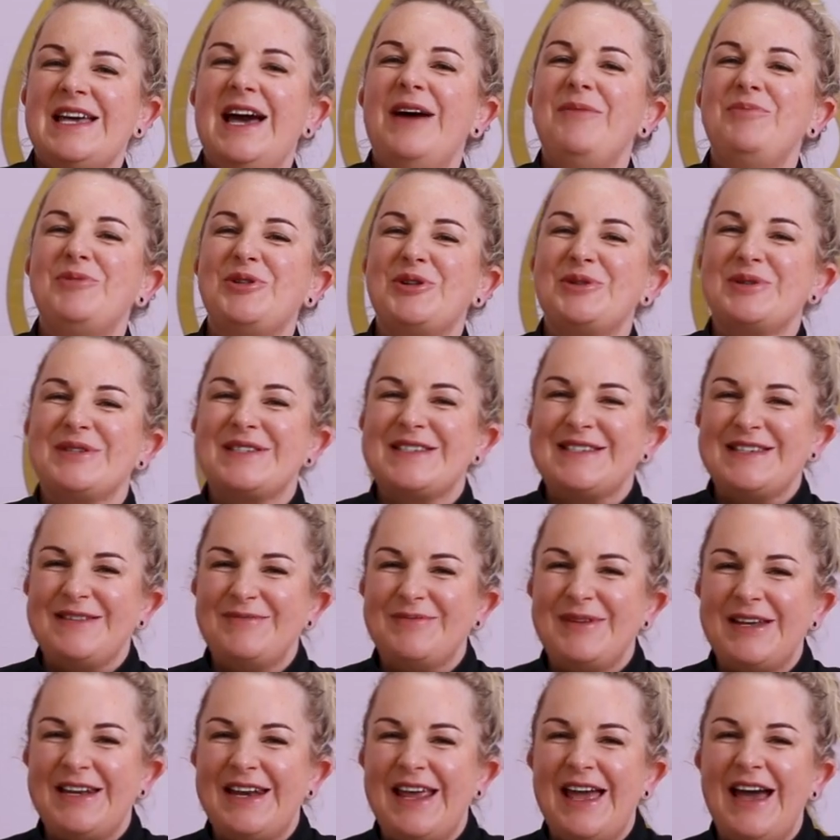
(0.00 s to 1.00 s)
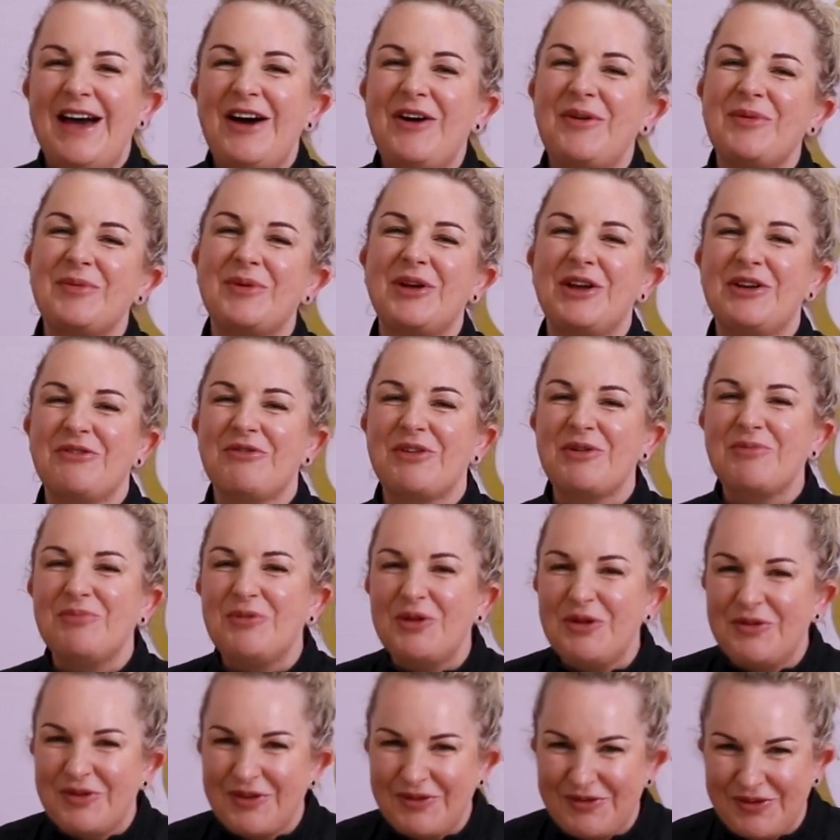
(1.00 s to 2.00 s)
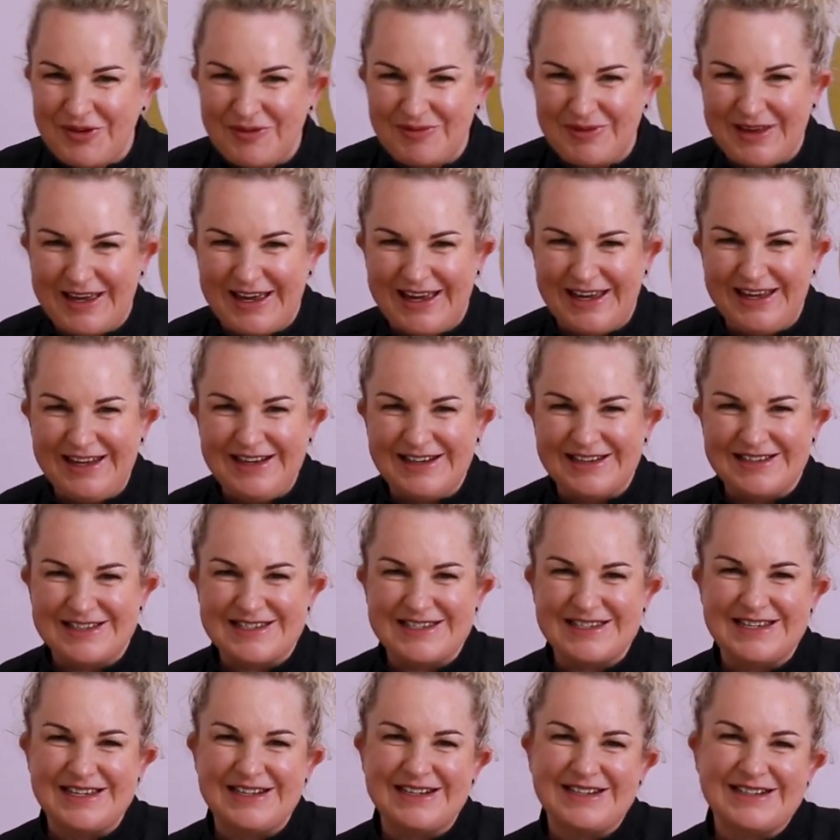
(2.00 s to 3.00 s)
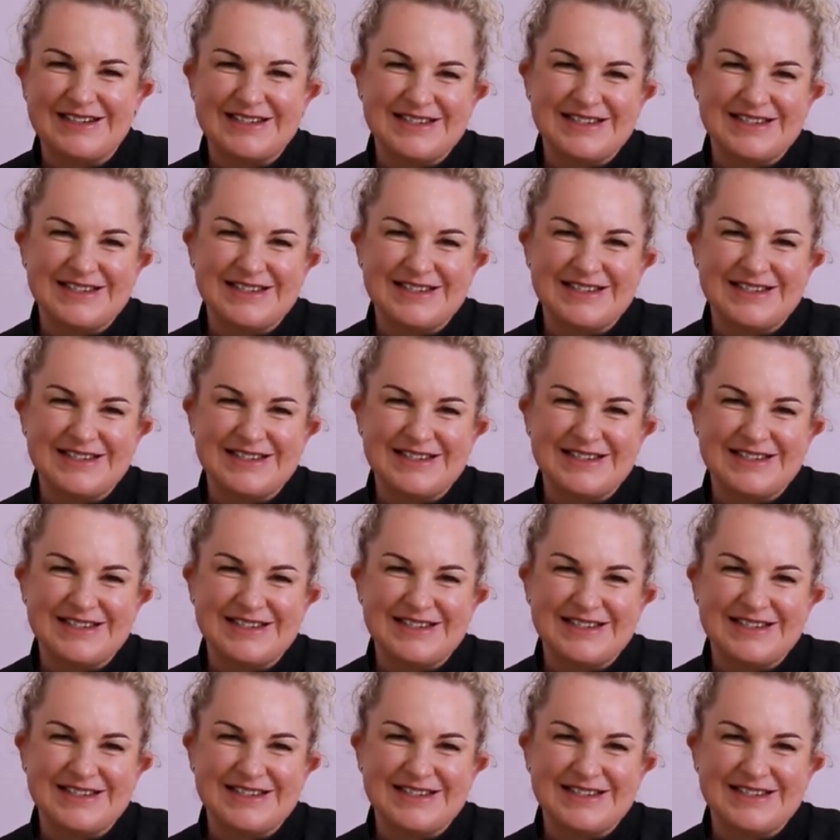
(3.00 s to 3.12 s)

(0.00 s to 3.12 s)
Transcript: come to a simmer now. I'm going to remove it from the heat and set it